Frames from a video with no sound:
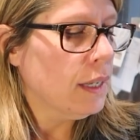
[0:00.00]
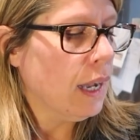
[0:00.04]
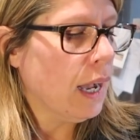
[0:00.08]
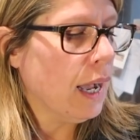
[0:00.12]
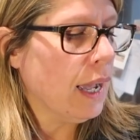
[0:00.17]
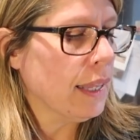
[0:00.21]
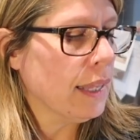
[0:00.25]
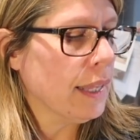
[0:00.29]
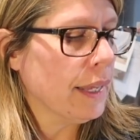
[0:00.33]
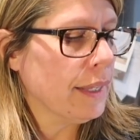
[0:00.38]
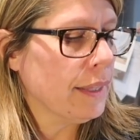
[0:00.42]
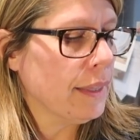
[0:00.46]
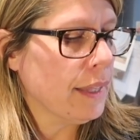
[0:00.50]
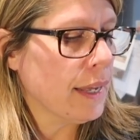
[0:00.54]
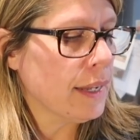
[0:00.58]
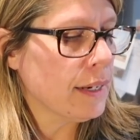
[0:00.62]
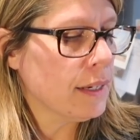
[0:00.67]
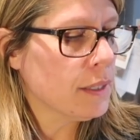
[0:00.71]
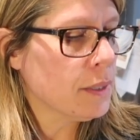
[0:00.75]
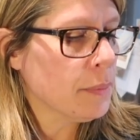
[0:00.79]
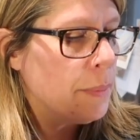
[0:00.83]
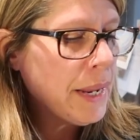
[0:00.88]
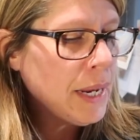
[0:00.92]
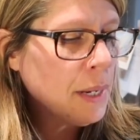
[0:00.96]
I like that.
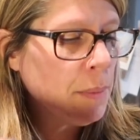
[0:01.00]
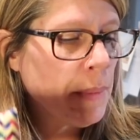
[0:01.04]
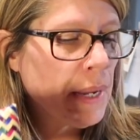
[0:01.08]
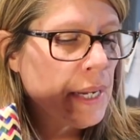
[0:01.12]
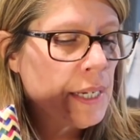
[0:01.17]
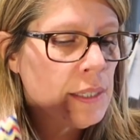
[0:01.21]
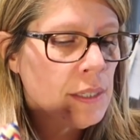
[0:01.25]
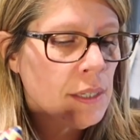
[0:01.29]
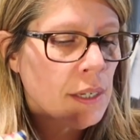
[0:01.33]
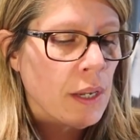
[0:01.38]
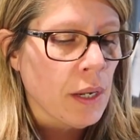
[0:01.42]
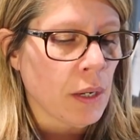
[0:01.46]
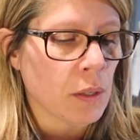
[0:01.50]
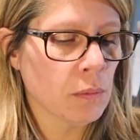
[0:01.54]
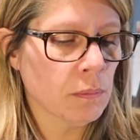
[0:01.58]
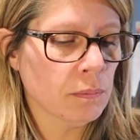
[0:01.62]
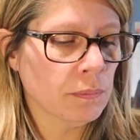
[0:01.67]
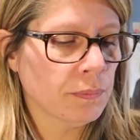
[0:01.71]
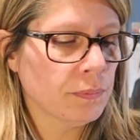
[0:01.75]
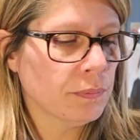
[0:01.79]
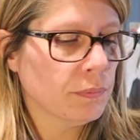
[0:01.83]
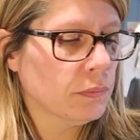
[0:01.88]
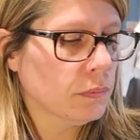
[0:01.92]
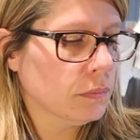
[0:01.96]
It's made in Mexico.
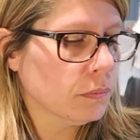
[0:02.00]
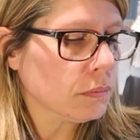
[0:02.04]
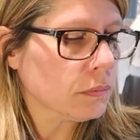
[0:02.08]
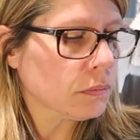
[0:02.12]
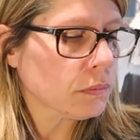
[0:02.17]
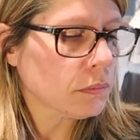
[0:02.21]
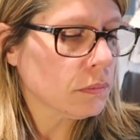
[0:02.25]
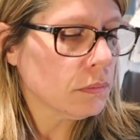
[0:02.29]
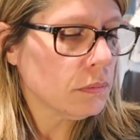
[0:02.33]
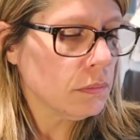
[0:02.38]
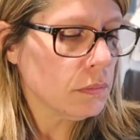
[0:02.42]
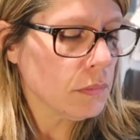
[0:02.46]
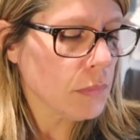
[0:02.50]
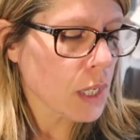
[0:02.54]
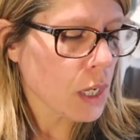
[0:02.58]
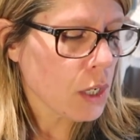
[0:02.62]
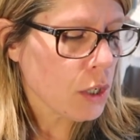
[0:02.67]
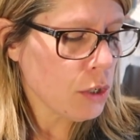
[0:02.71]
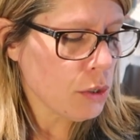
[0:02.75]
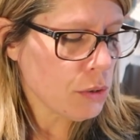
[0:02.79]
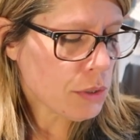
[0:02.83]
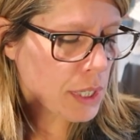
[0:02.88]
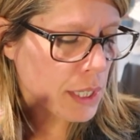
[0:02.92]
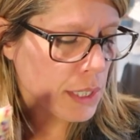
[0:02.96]

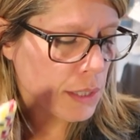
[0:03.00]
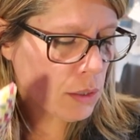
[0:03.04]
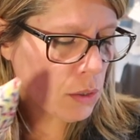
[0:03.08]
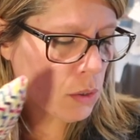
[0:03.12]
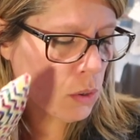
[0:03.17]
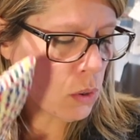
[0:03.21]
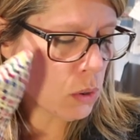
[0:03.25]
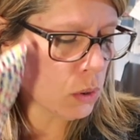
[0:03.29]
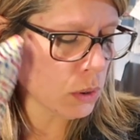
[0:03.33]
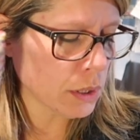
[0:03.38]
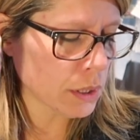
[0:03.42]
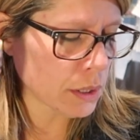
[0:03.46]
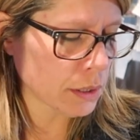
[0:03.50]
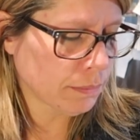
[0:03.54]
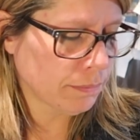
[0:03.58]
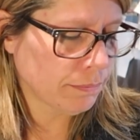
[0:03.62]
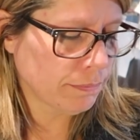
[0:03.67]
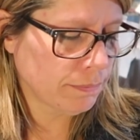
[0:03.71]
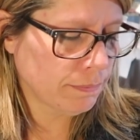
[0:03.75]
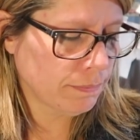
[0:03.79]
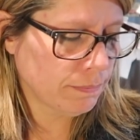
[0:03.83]
Utensil holder.